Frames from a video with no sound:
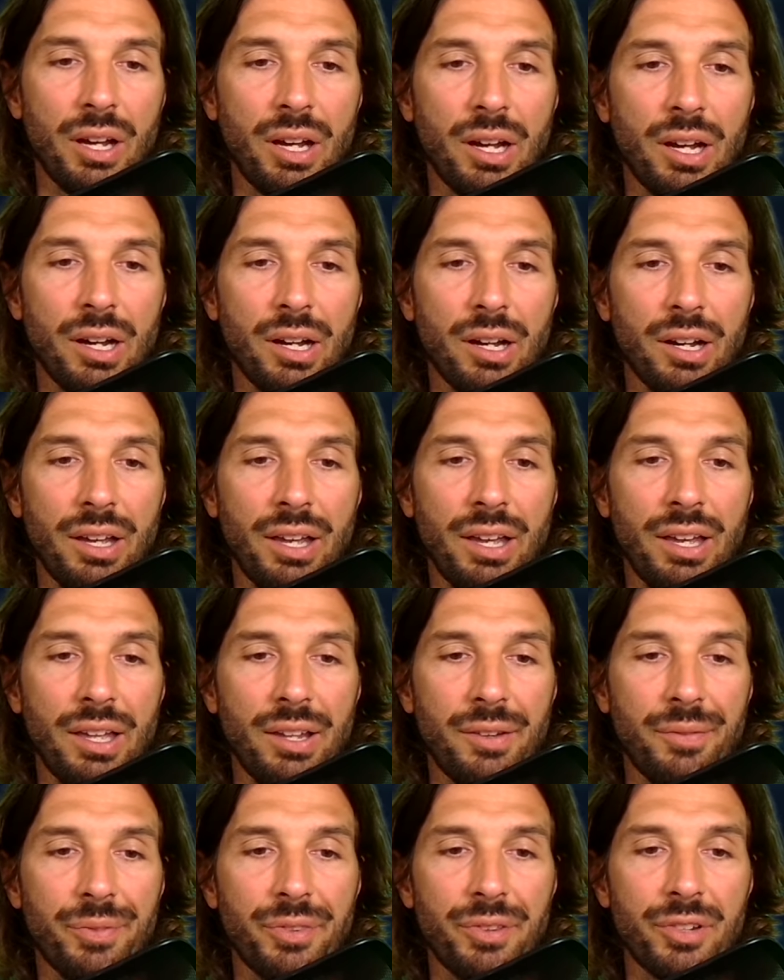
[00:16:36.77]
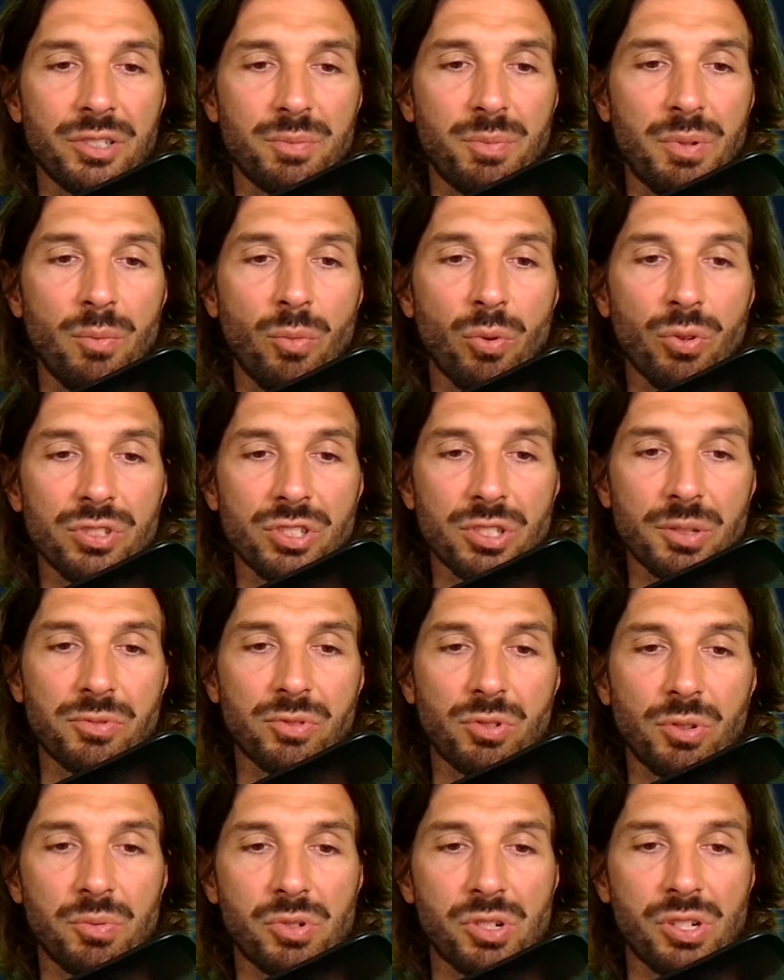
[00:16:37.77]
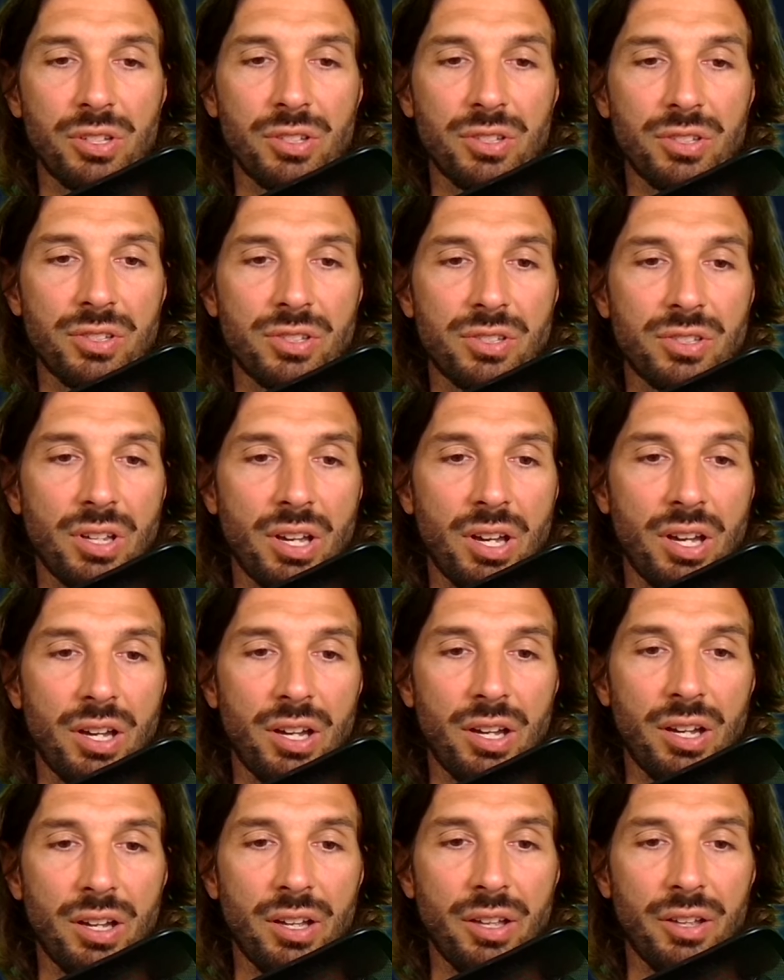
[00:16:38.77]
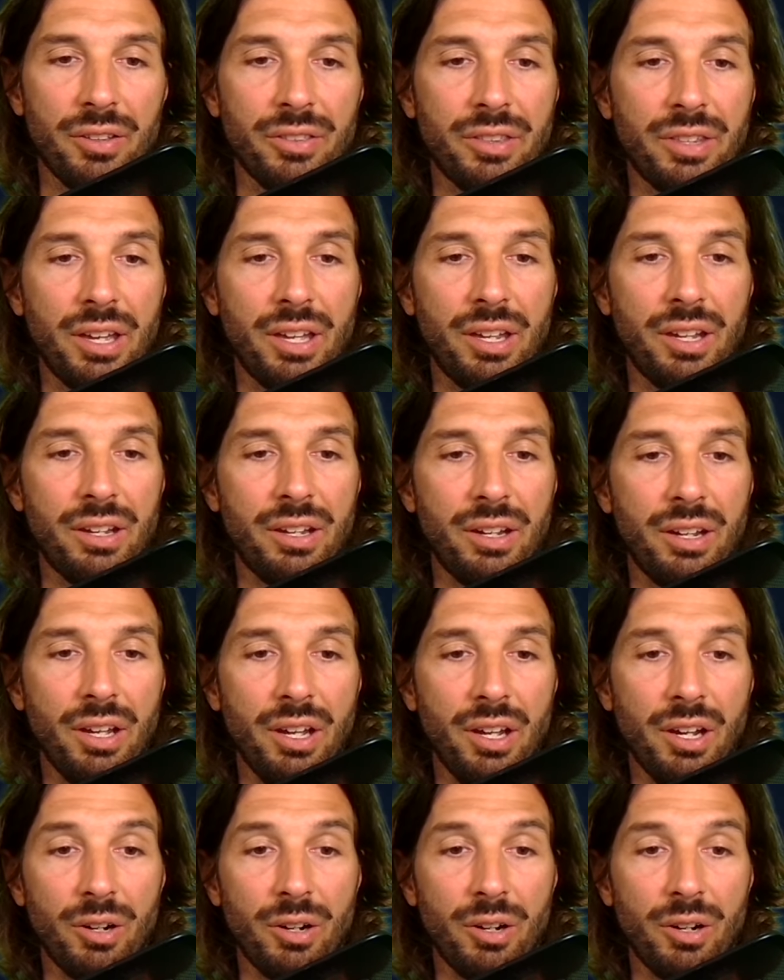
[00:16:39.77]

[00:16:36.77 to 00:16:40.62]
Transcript: Uh, and there's been more subscriptions uh, than